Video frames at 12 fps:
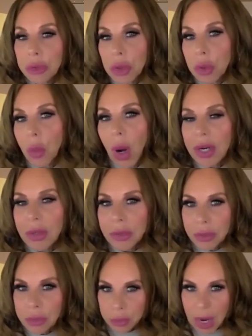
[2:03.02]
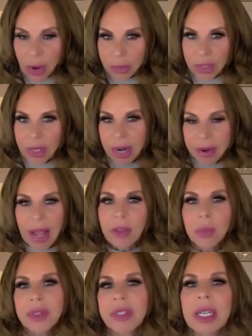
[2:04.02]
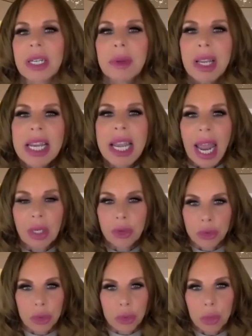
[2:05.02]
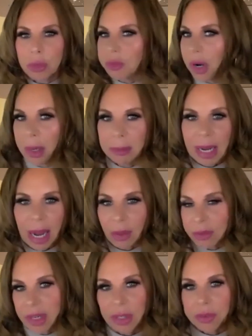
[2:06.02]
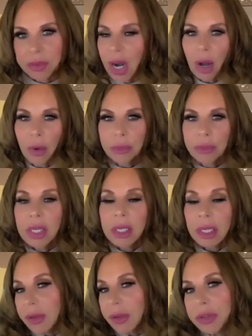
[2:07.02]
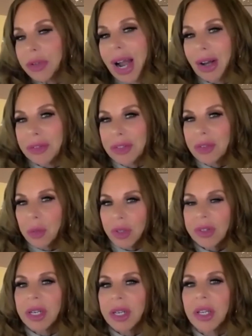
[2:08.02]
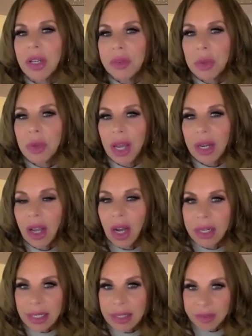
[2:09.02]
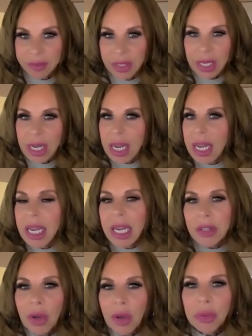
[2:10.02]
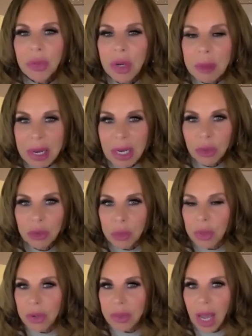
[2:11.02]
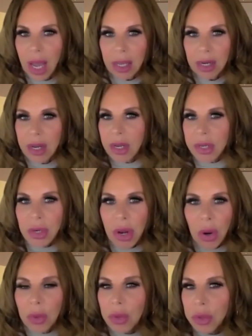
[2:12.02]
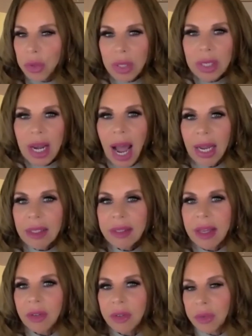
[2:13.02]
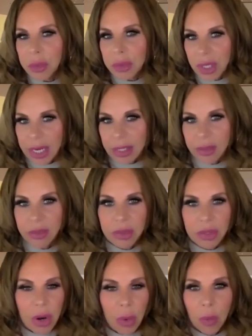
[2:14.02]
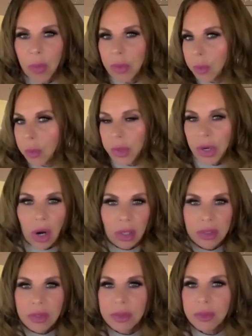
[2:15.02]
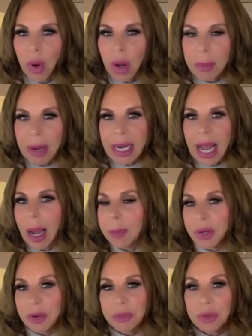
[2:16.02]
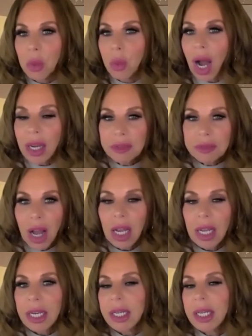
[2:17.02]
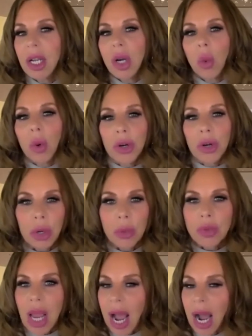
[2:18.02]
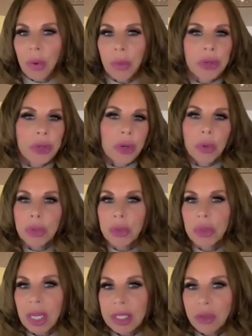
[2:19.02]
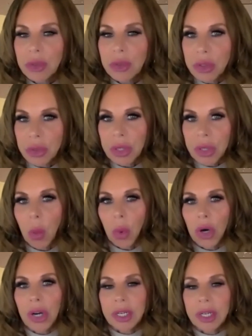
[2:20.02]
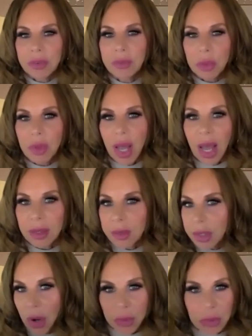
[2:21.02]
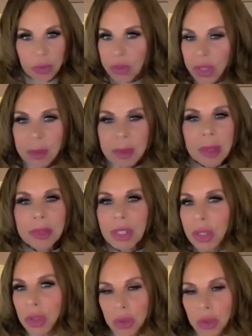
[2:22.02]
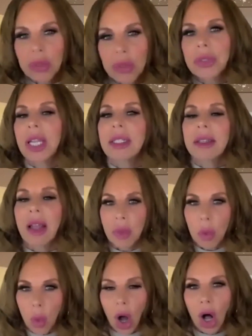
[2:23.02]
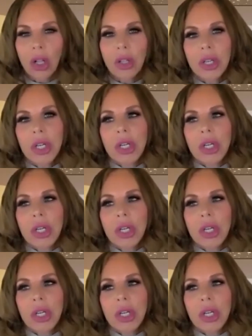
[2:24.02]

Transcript: to your wireless router and that's what's going to connect you from outside of your house into your house it's what's going to give you that connectivity it's also going to make sure that you know you can access your lights you know regardless of what might happen if your wi-fi were to go down you know your lights are still going to work gives you that you know you're still going to be able to control your lights at the wall